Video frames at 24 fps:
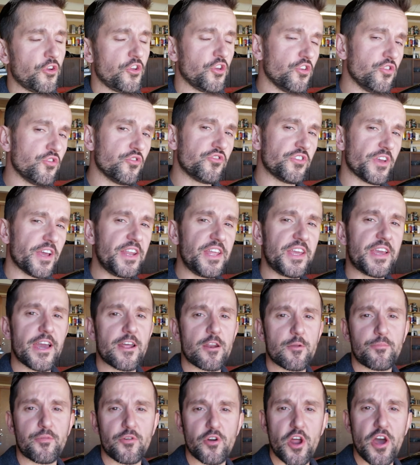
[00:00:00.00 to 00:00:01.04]
you use any kind
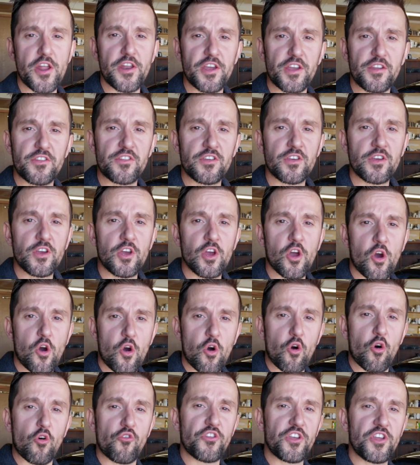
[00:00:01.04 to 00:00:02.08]
of product
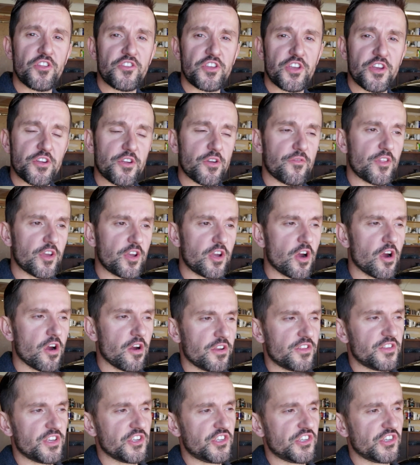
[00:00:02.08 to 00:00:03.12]
on the interior of the car,
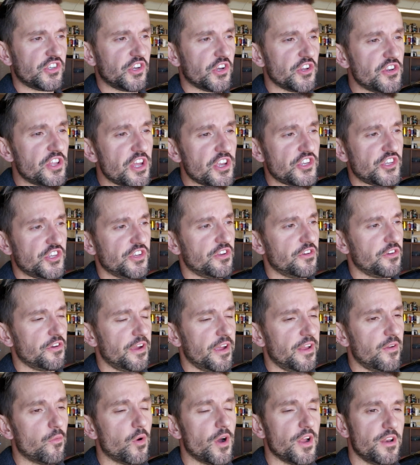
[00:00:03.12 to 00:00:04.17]
such as conditioner
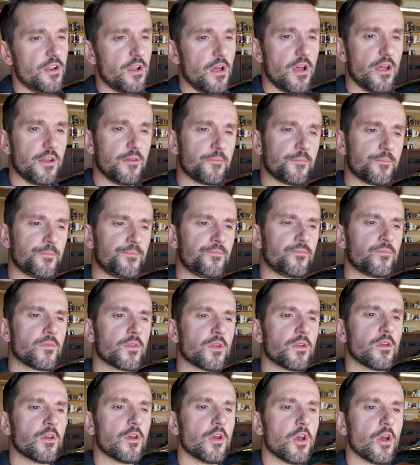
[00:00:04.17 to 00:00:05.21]
and whatnot,
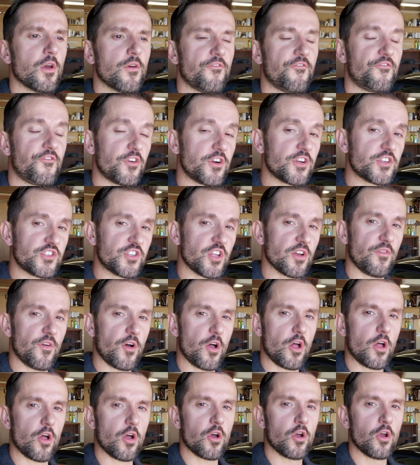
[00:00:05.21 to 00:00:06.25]
first of
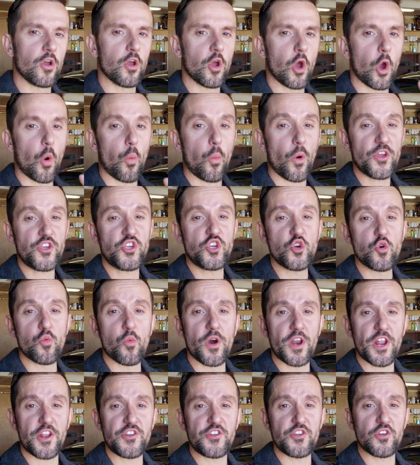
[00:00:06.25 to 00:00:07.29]
all, what you
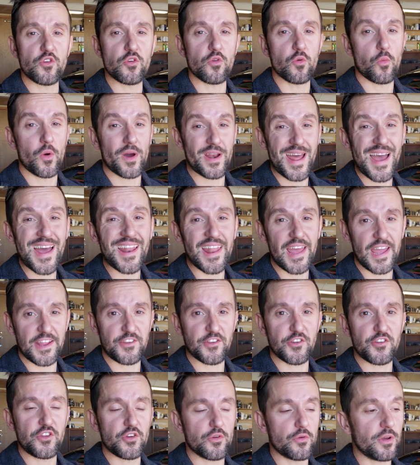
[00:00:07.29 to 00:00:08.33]
want to do, what I like
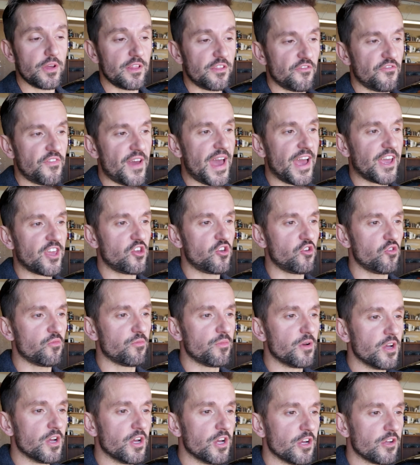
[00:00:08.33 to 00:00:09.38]
to do, is vacuum
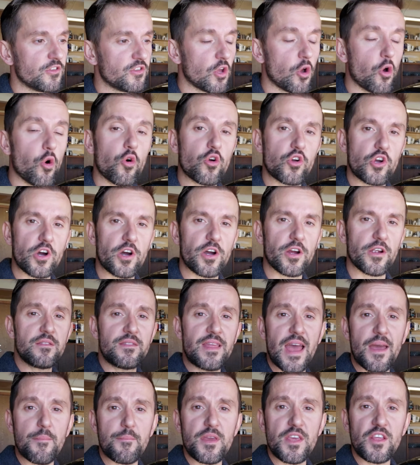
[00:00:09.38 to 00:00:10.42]
the whole car.
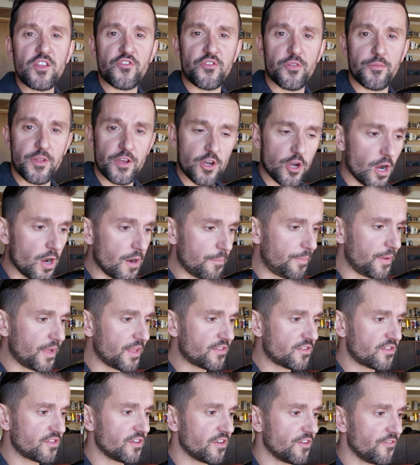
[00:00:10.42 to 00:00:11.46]
That means from the
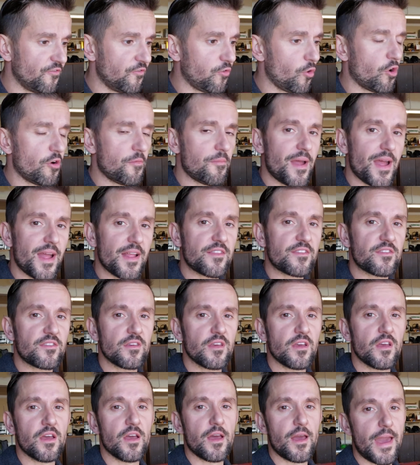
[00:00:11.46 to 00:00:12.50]
carpets, floor mats,
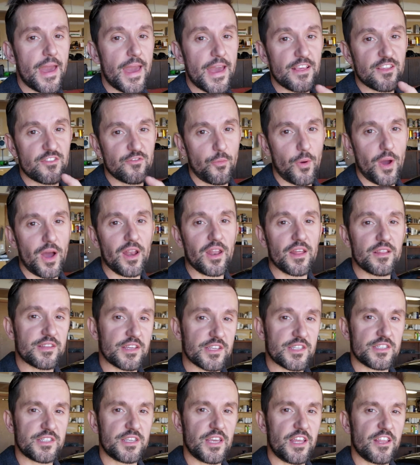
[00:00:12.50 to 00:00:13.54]
as well as the
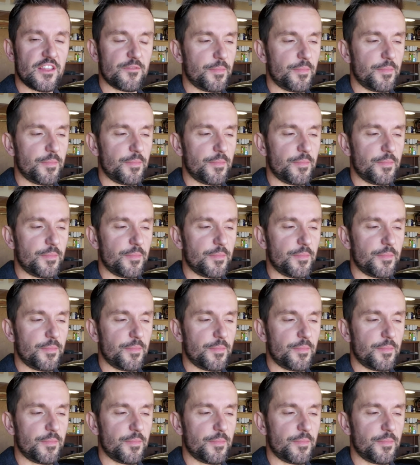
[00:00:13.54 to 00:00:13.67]
seats,